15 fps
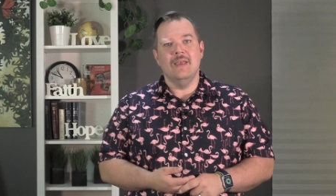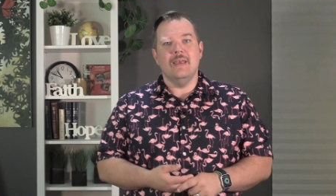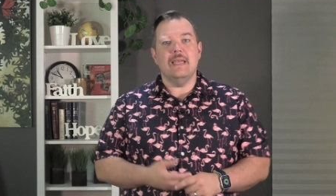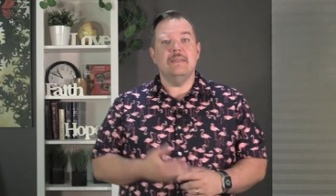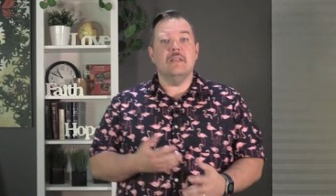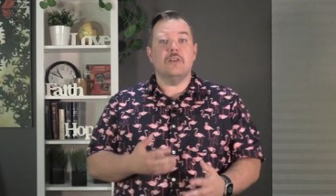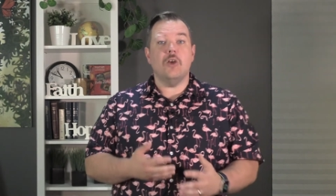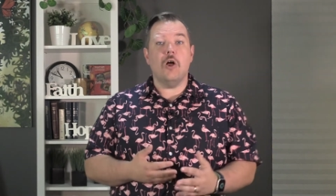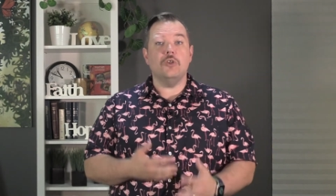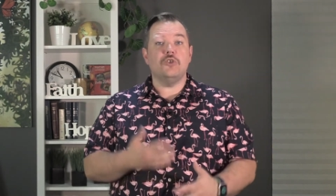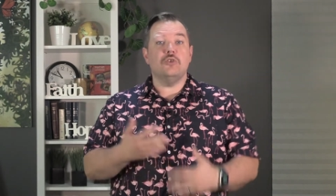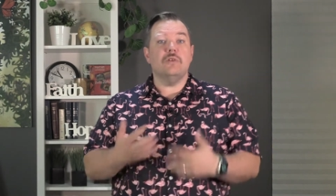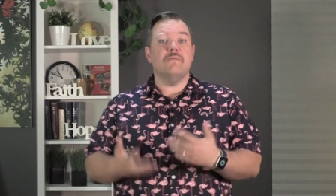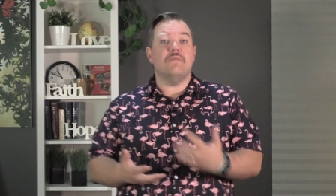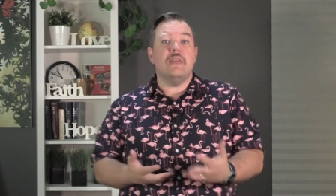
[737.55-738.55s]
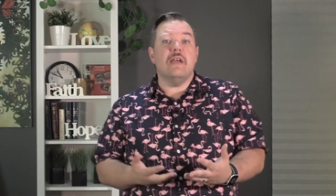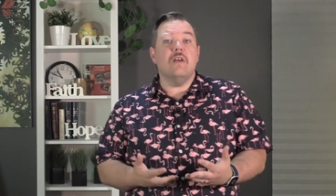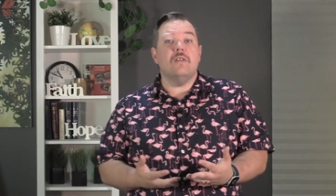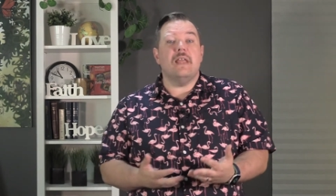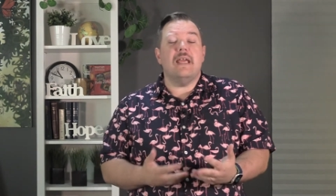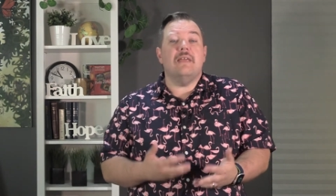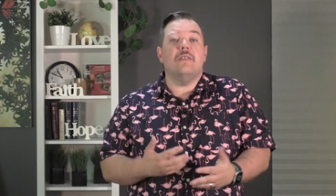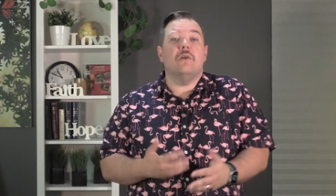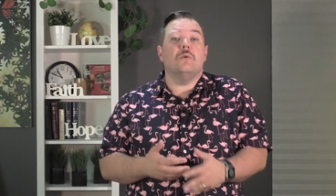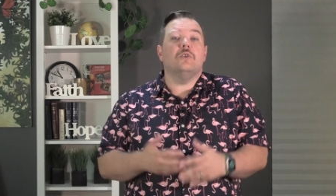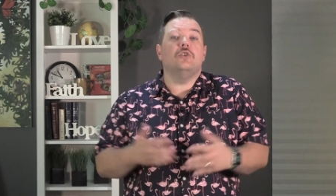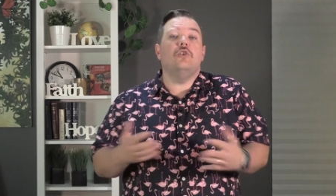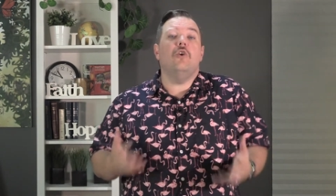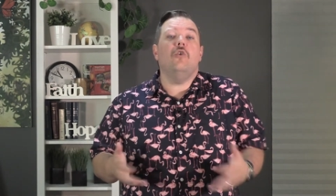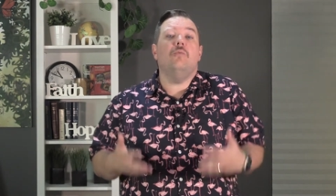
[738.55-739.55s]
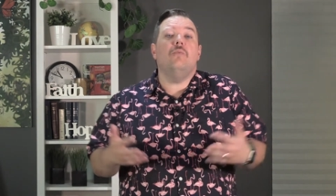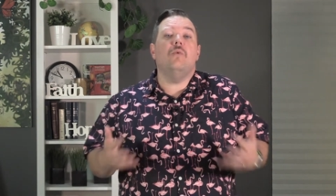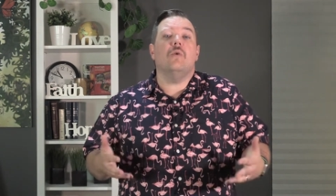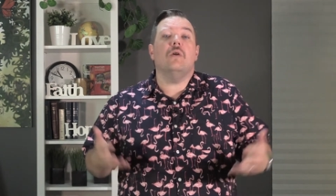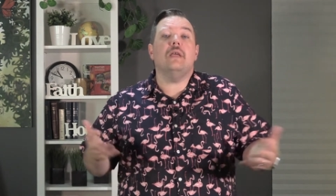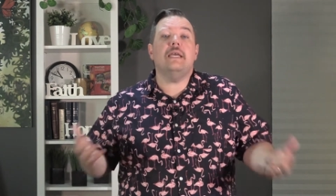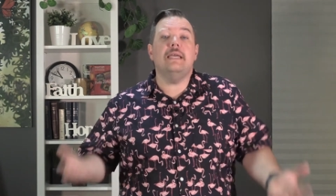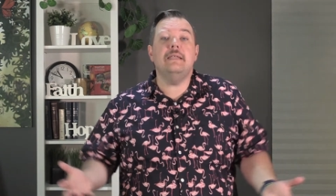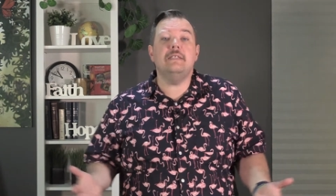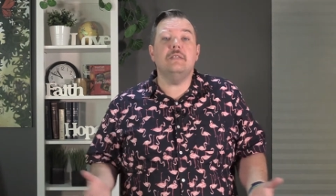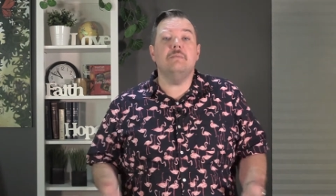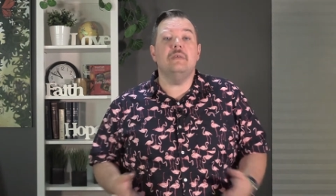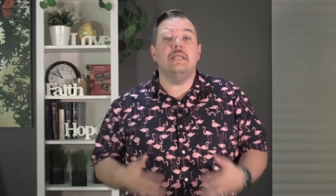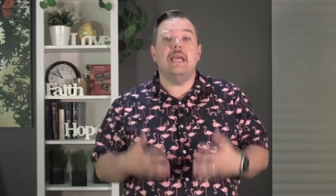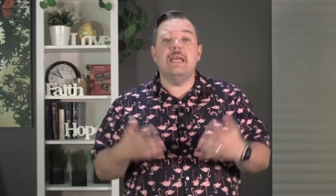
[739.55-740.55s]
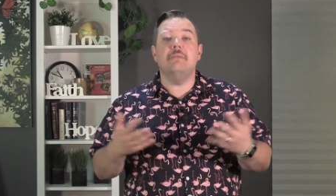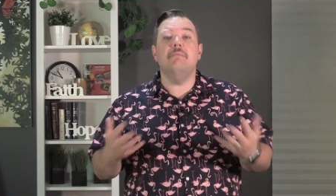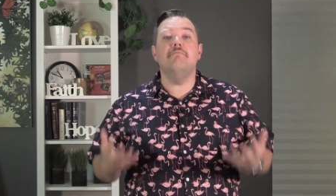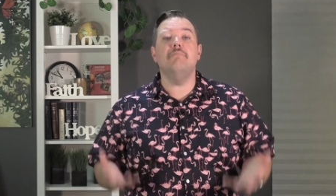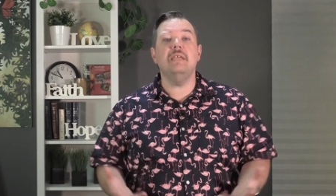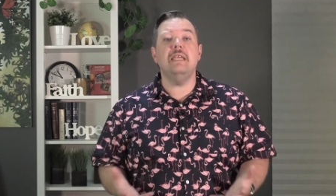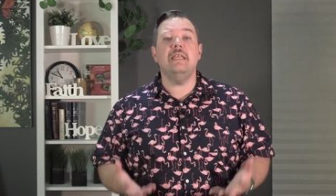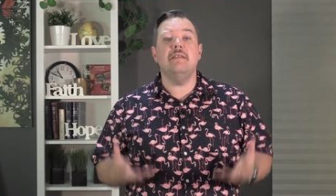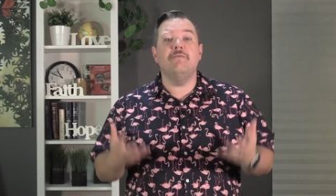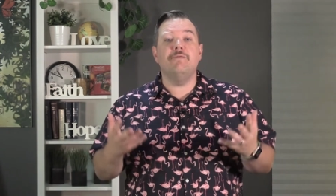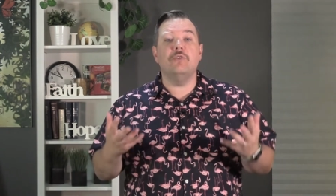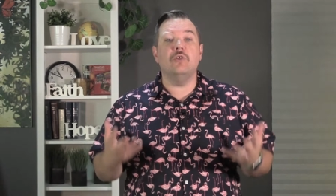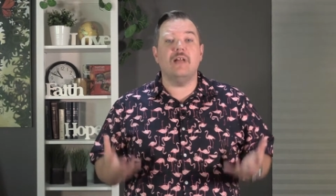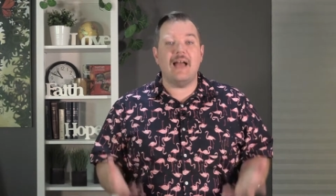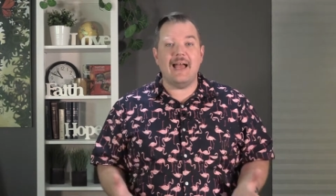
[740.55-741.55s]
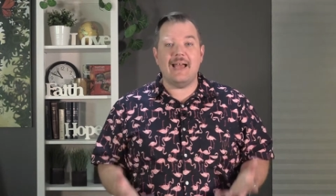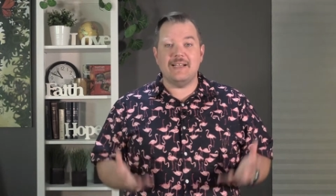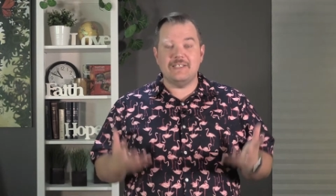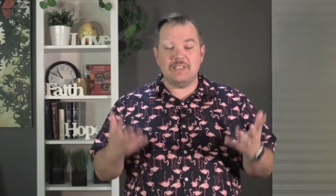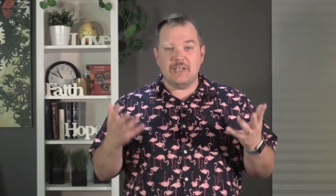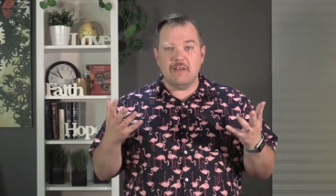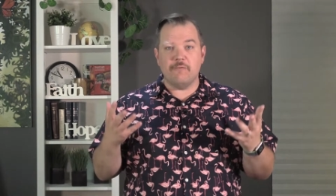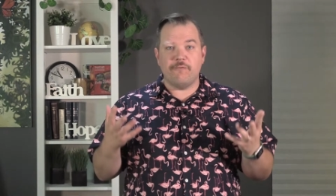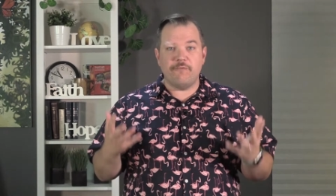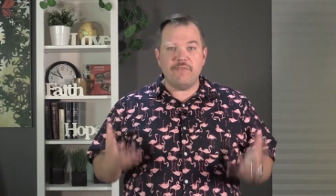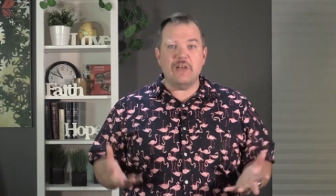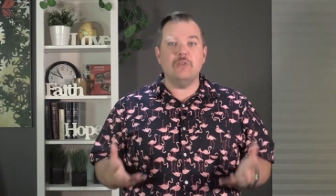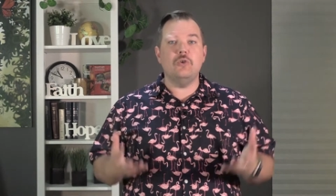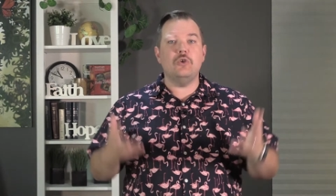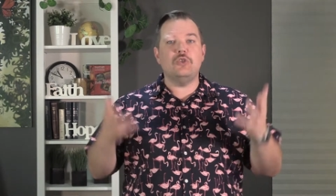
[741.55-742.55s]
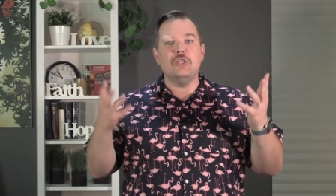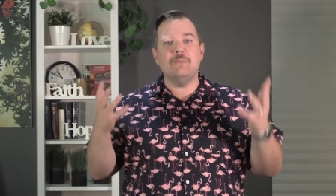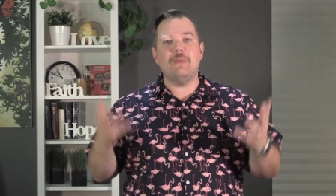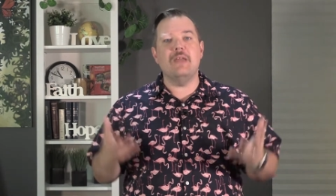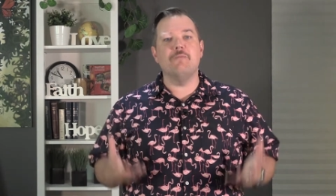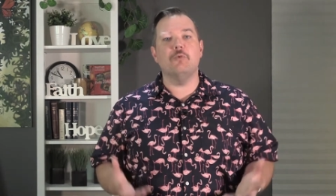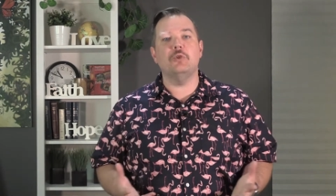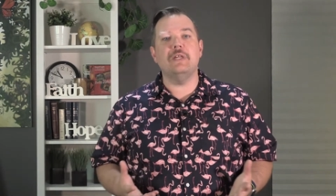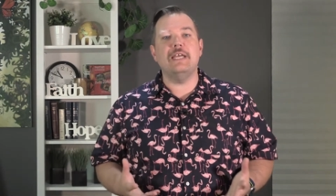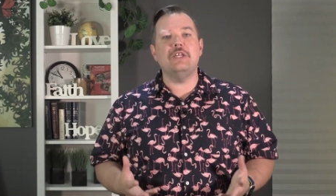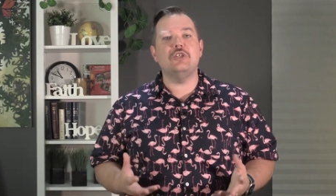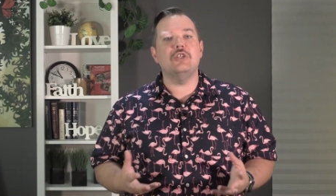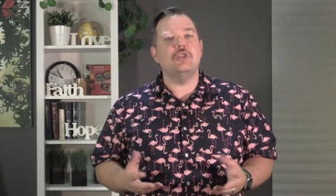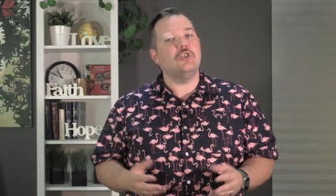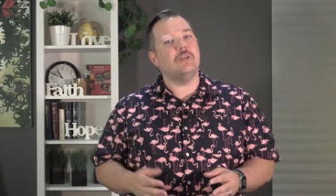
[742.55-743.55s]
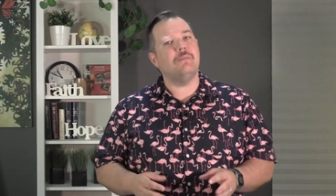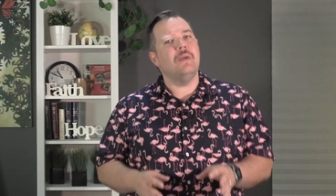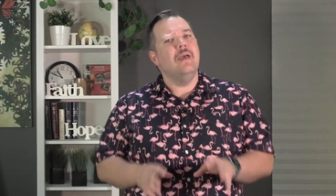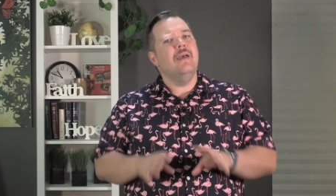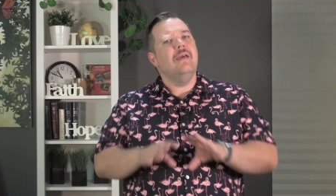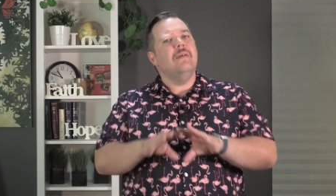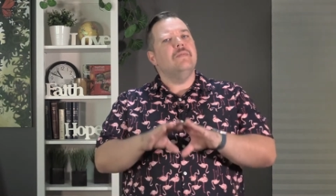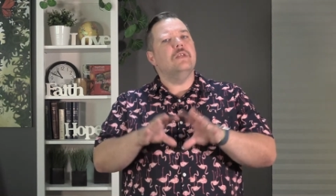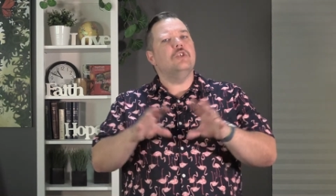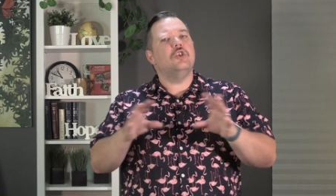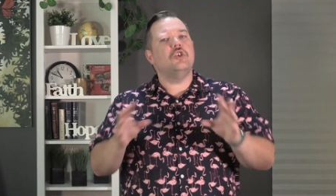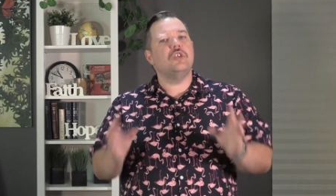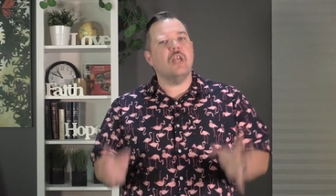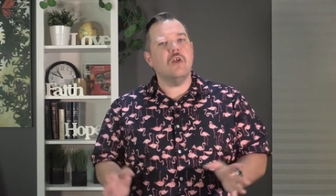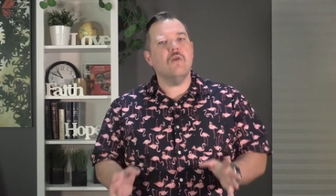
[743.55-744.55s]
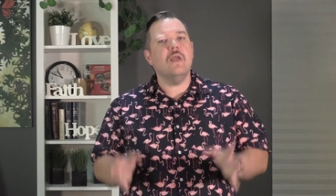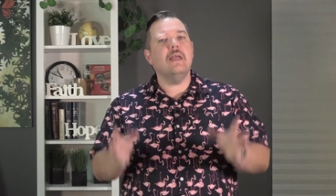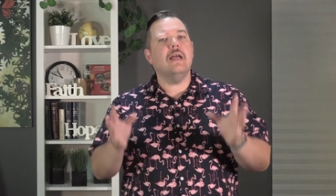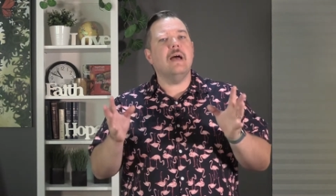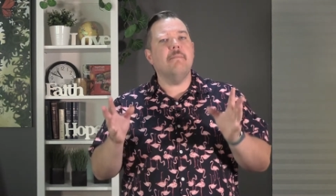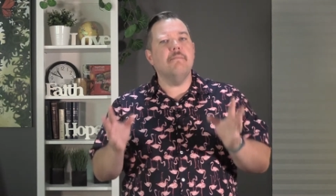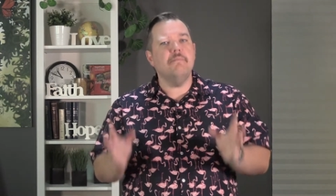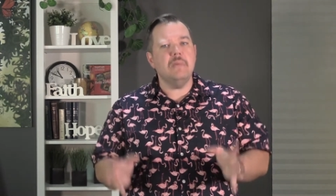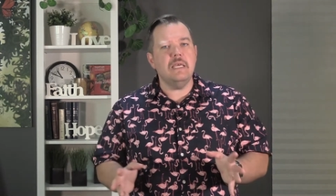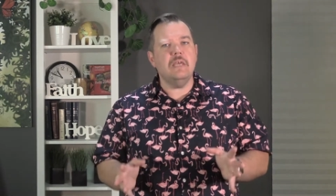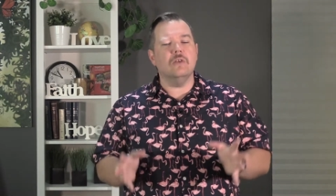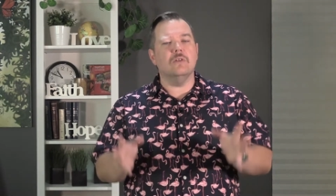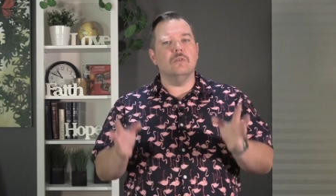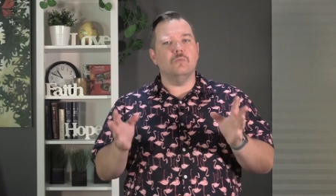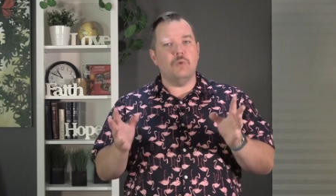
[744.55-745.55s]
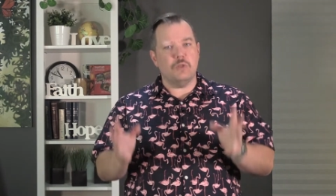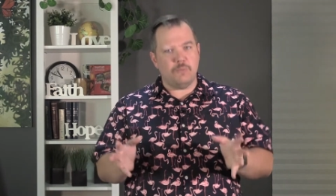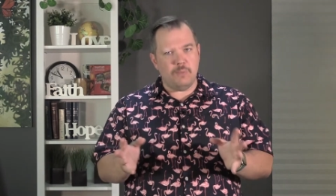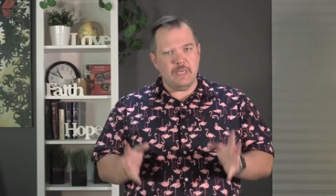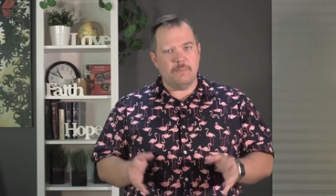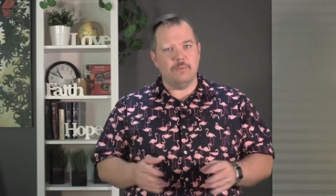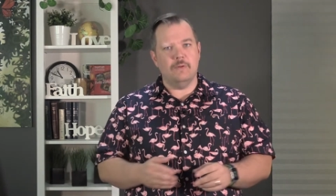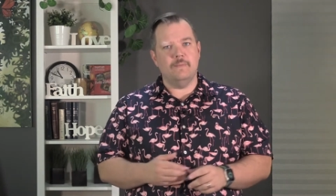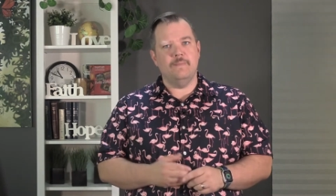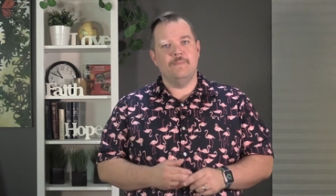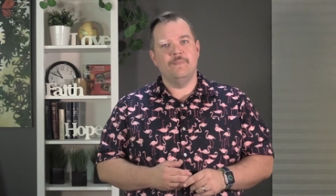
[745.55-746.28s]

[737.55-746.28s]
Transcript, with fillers: In the culture of their day, there was no more intimate and meaningful act of fellowship and relationship than sharing a meal with people.